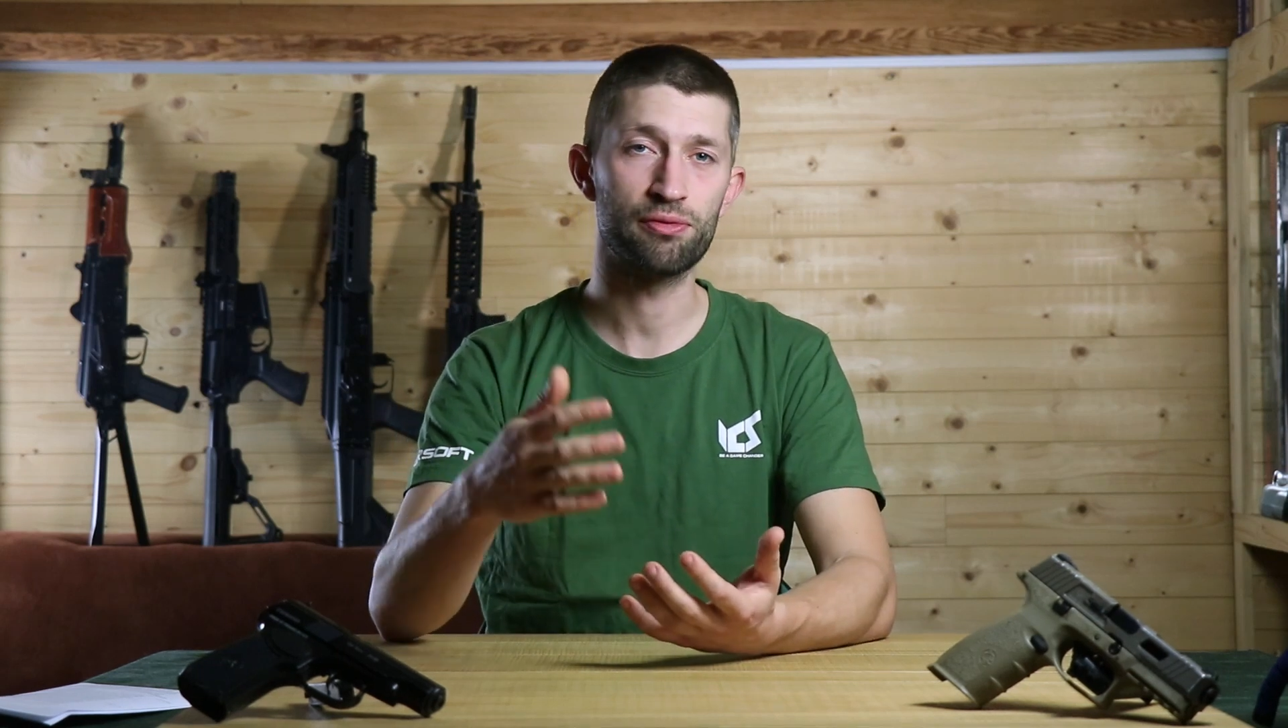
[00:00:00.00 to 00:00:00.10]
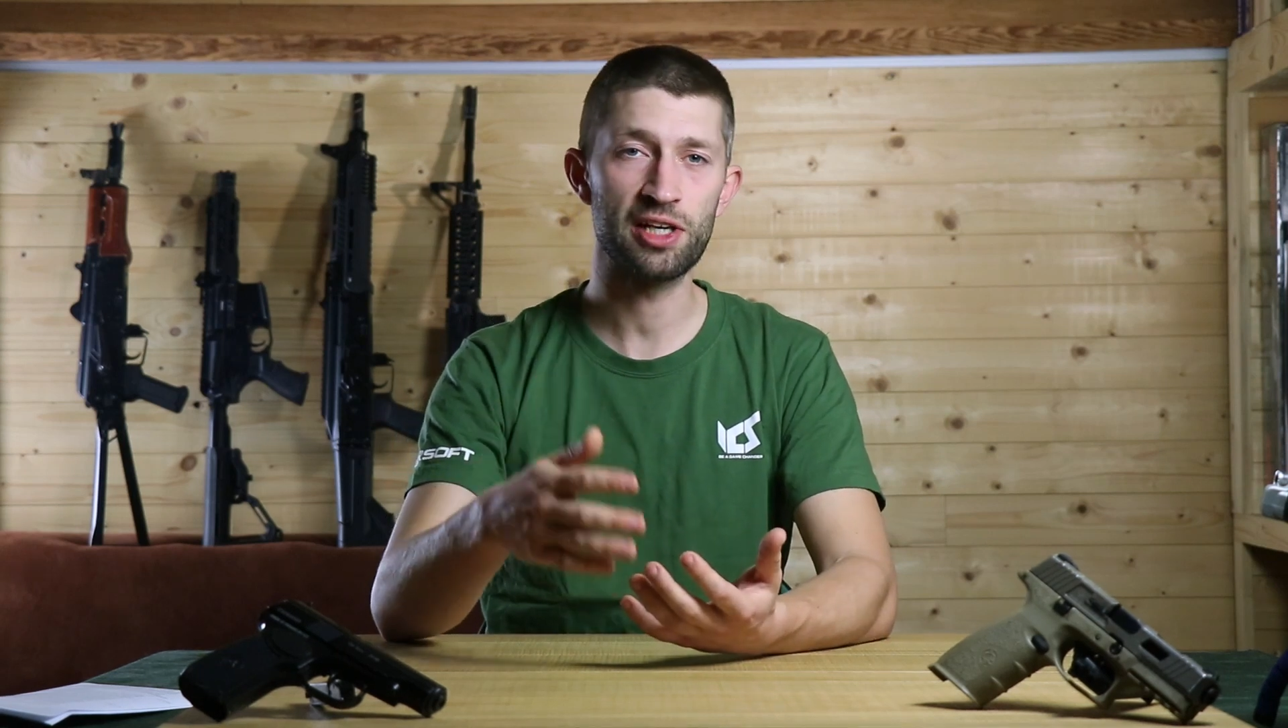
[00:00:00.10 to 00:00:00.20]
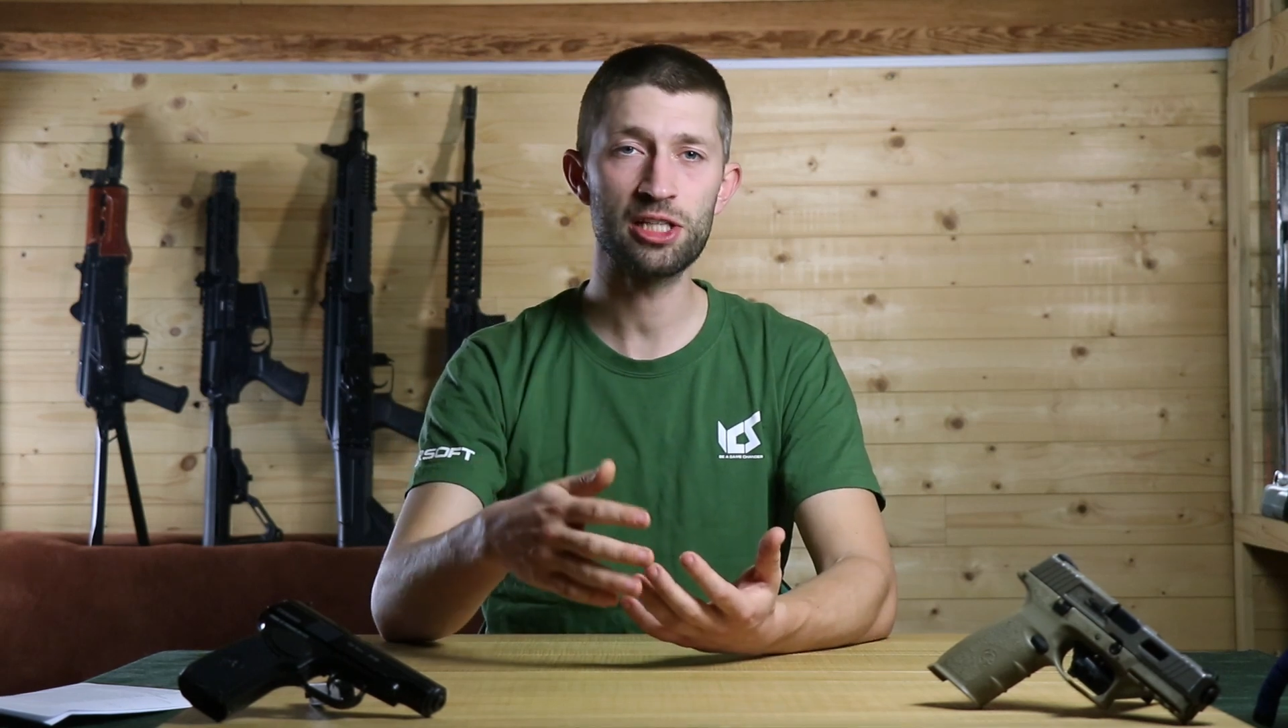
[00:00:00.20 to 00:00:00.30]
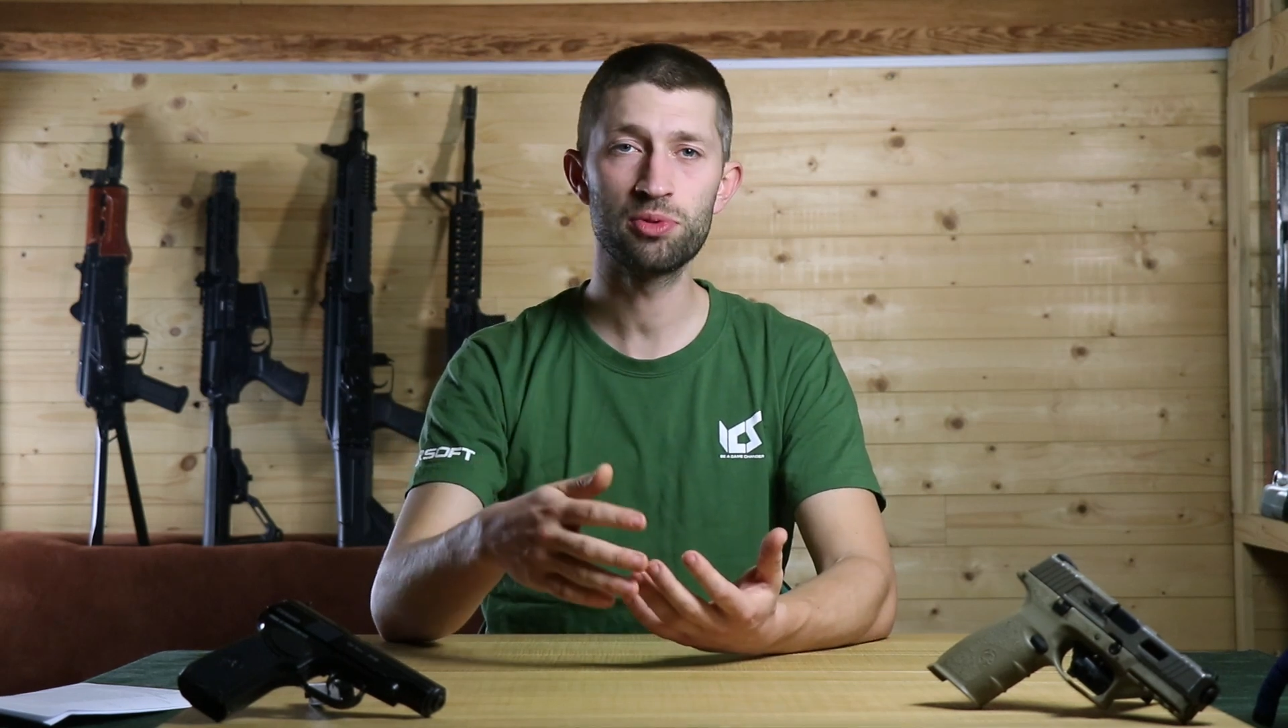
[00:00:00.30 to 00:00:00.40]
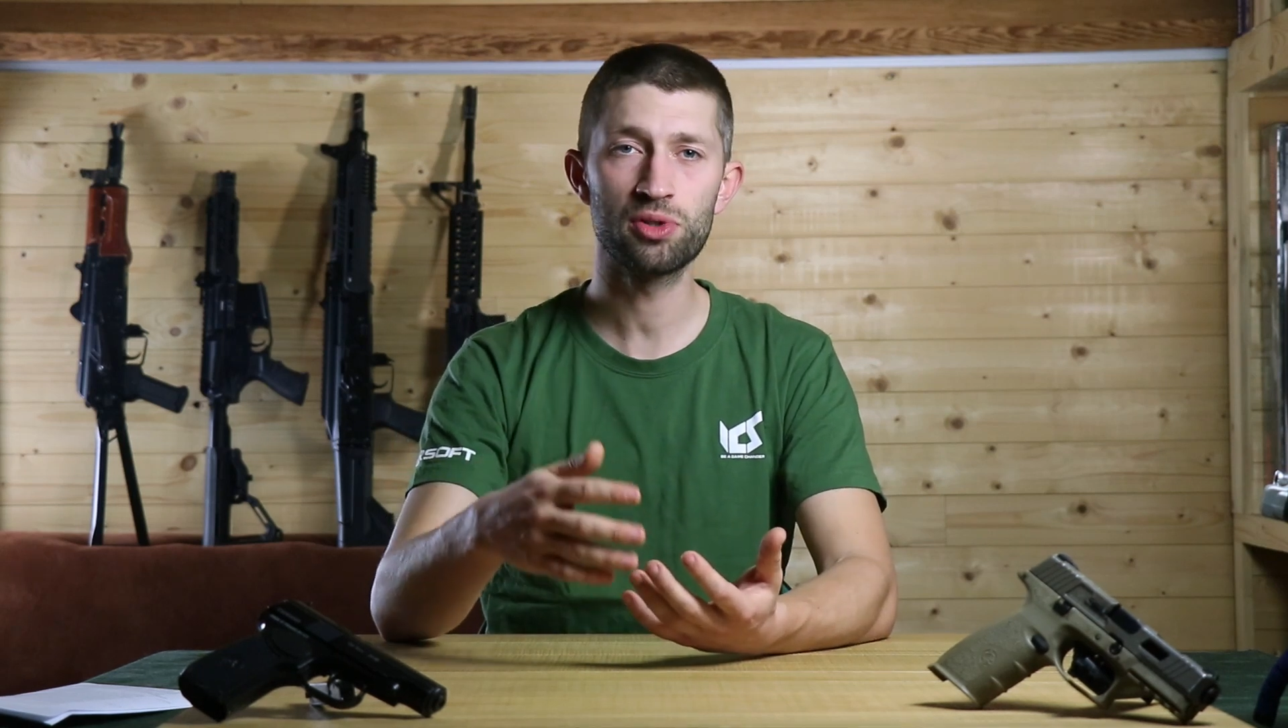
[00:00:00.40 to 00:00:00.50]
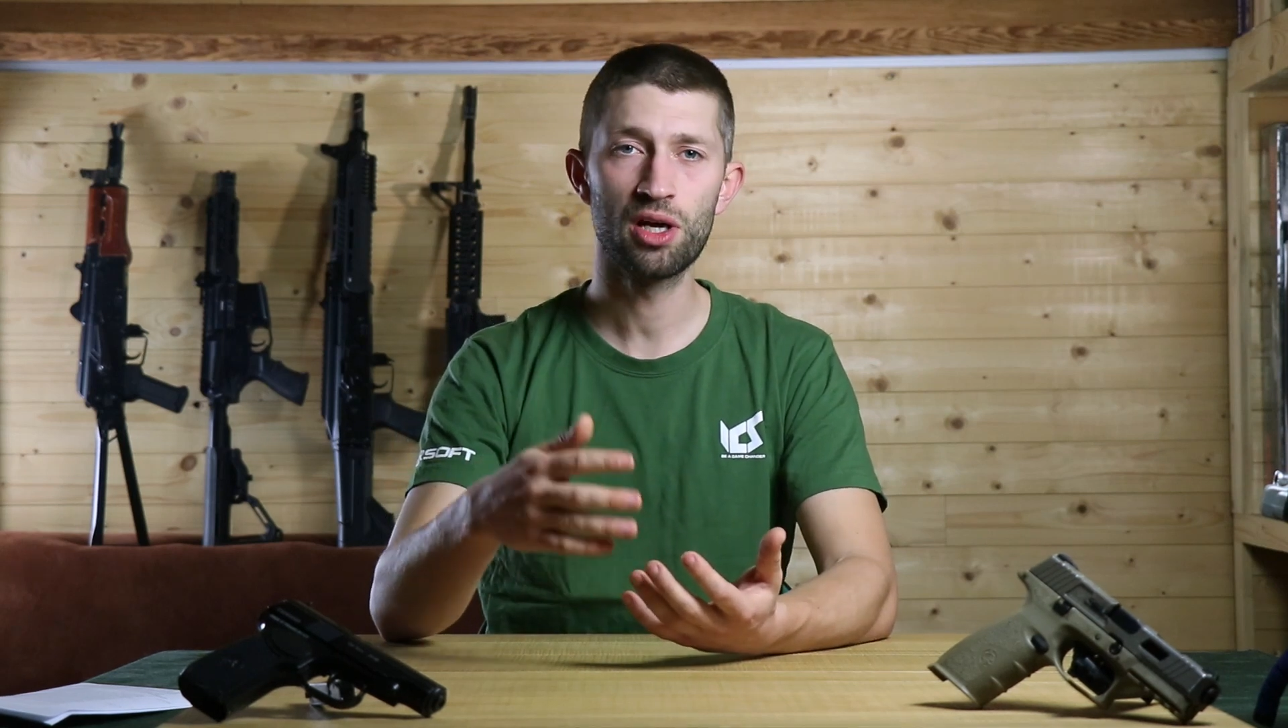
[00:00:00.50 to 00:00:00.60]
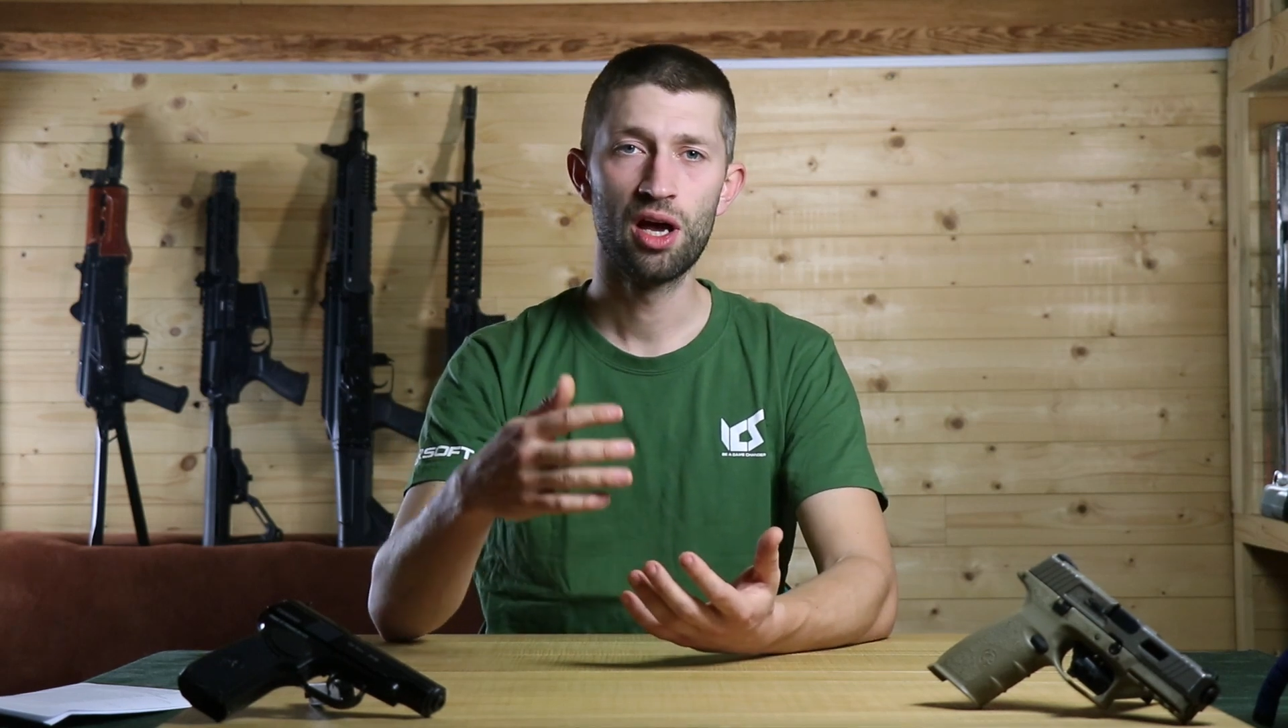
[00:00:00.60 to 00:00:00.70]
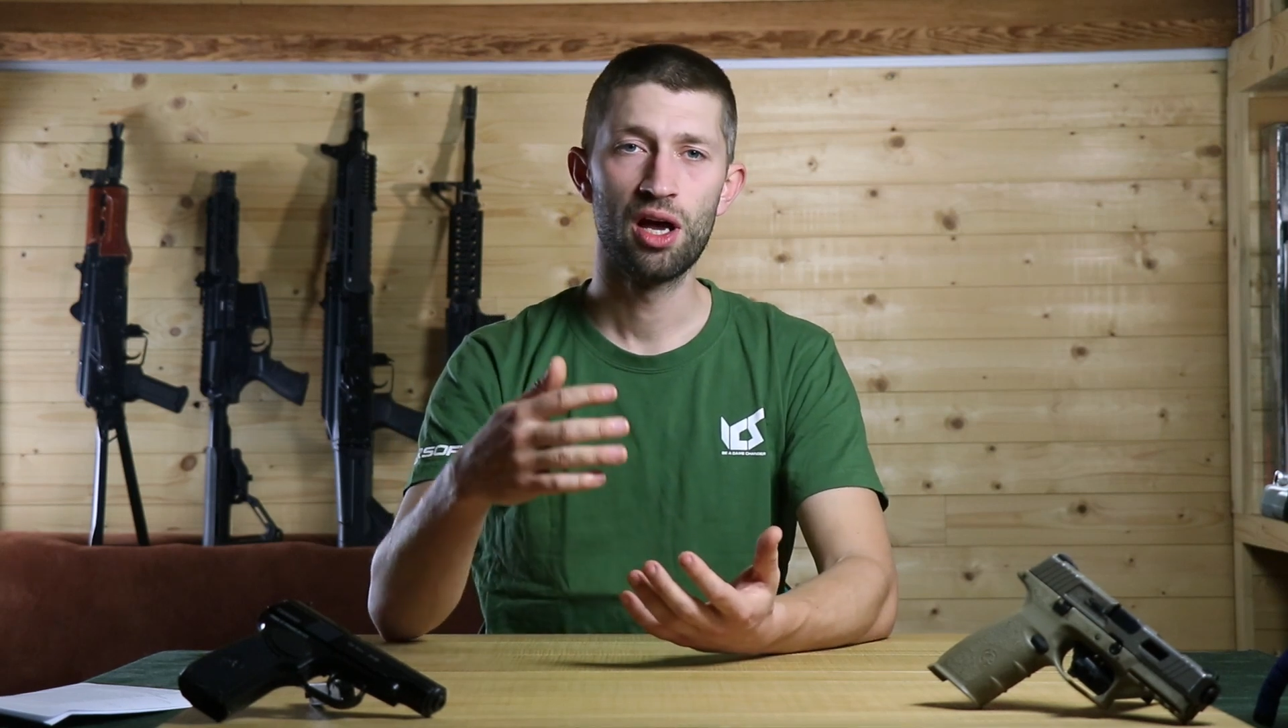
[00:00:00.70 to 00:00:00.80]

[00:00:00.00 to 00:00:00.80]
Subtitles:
Facebook,